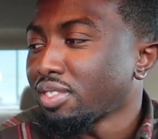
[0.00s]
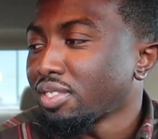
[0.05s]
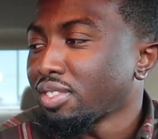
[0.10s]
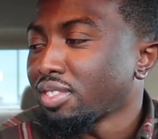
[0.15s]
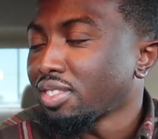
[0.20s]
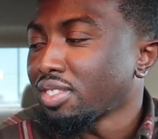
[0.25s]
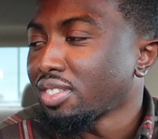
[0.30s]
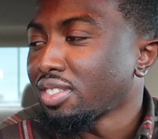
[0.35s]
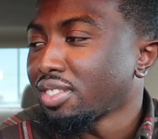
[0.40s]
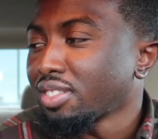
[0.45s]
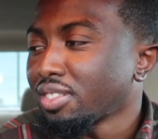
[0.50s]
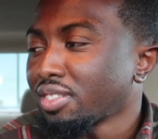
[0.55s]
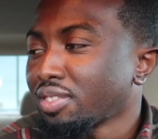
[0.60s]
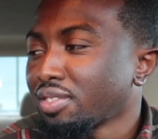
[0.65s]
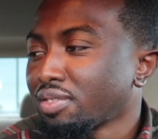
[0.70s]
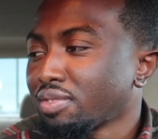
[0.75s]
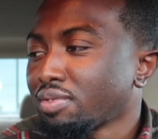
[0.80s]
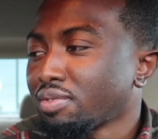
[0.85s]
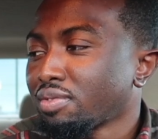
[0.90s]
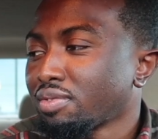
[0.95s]

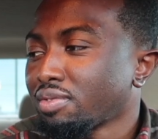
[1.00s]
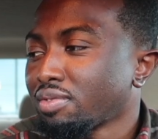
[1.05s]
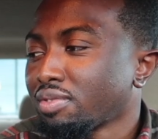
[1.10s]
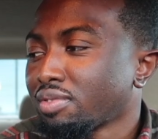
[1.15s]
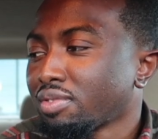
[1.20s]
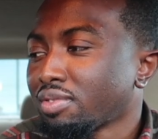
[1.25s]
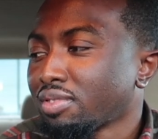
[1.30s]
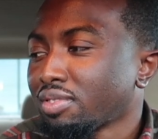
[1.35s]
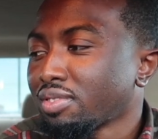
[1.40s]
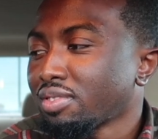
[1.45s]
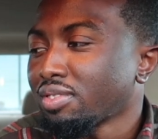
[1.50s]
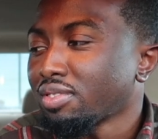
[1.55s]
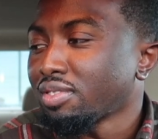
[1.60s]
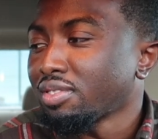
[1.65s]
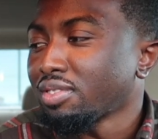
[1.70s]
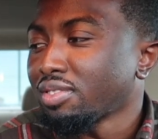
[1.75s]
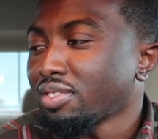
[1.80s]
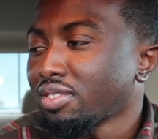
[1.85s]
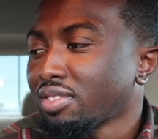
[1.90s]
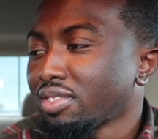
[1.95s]

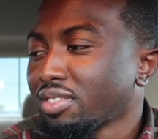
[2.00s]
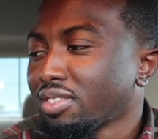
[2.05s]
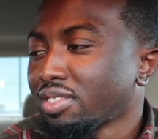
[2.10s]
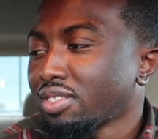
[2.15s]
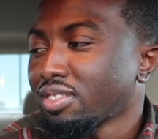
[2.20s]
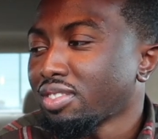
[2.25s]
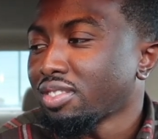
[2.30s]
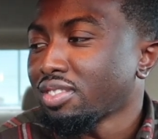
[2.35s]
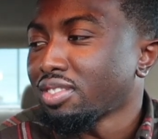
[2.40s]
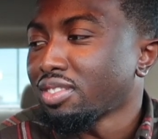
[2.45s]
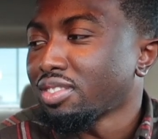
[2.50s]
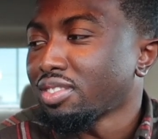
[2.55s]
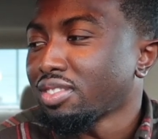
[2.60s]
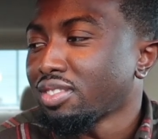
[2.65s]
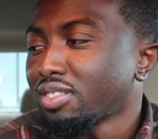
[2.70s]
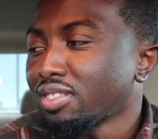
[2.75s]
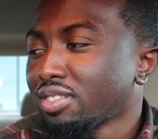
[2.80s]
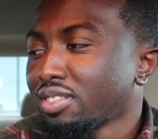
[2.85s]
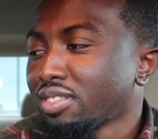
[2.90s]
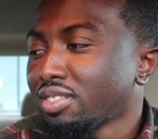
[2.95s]

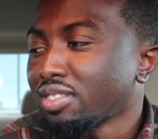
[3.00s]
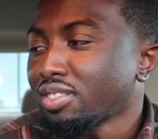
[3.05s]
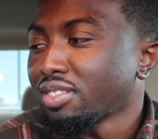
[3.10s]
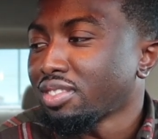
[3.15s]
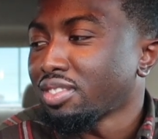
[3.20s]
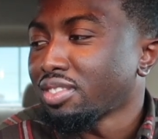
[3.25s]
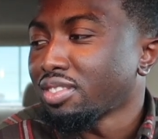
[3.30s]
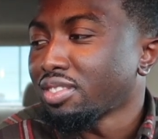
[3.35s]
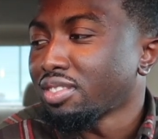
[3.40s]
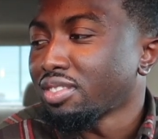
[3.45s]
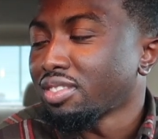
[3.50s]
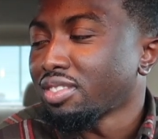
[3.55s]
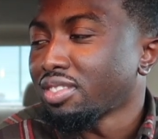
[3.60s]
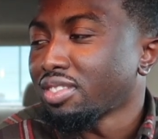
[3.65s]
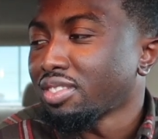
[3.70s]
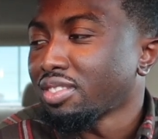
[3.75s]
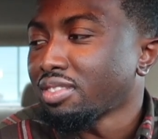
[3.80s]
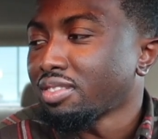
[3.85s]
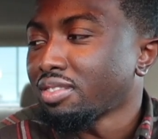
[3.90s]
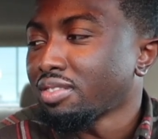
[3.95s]

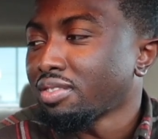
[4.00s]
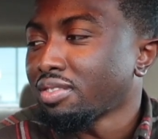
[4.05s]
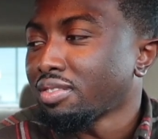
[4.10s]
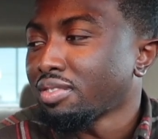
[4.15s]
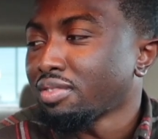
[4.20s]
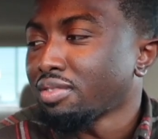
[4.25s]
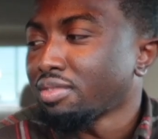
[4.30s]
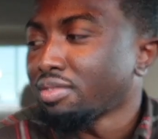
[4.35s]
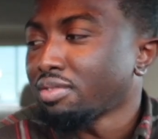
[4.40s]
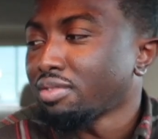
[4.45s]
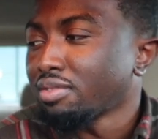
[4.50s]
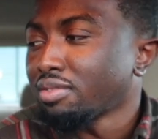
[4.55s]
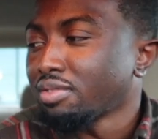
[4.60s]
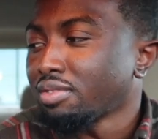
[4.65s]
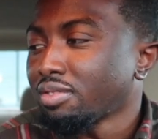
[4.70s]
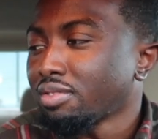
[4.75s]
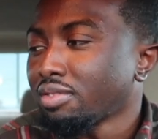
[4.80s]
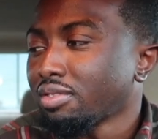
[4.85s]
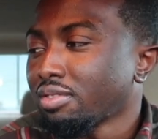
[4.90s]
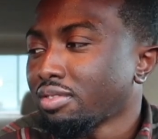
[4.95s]

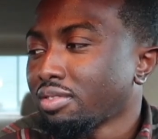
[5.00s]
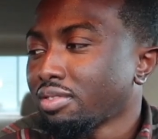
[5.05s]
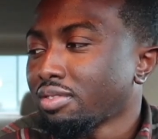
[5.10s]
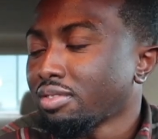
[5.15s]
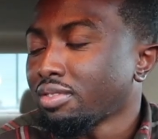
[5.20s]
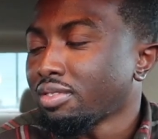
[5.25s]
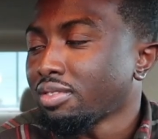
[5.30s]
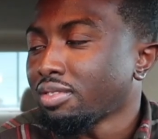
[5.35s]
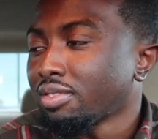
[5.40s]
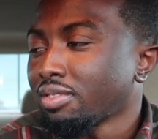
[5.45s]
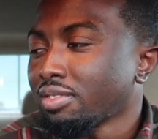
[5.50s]
(not speaking)